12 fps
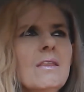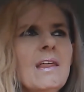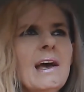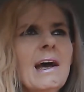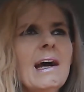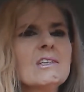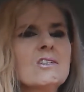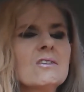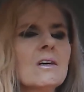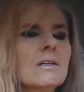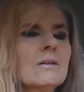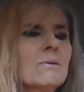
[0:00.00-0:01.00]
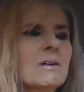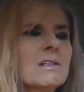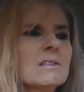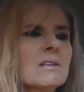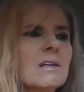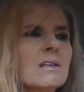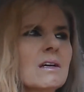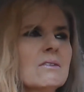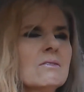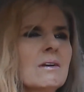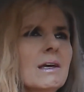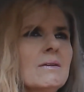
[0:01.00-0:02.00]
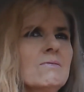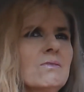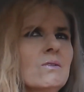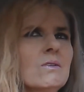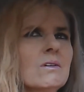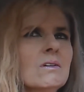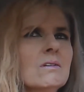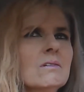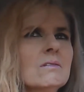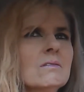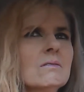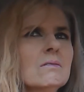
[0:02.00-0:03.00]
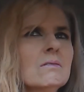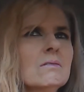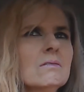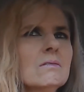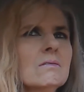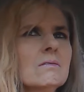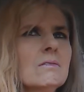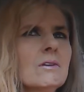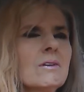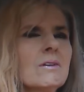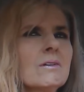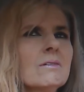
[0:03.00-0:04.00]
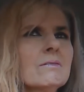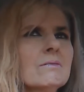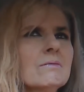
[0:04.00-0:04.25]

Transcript: that I just thought it was another name for, you know,